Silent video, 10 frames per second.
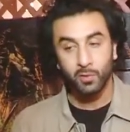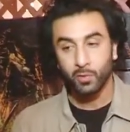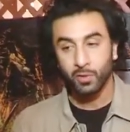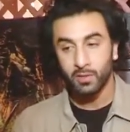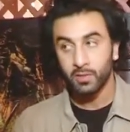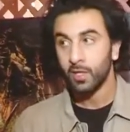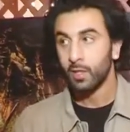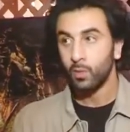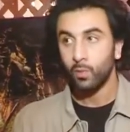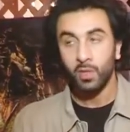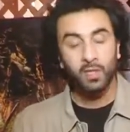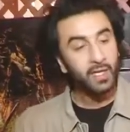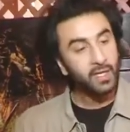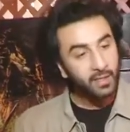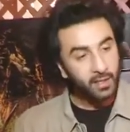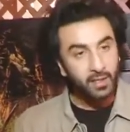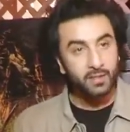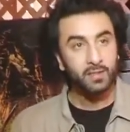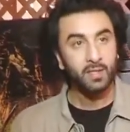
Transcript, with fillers: through his world that he creates.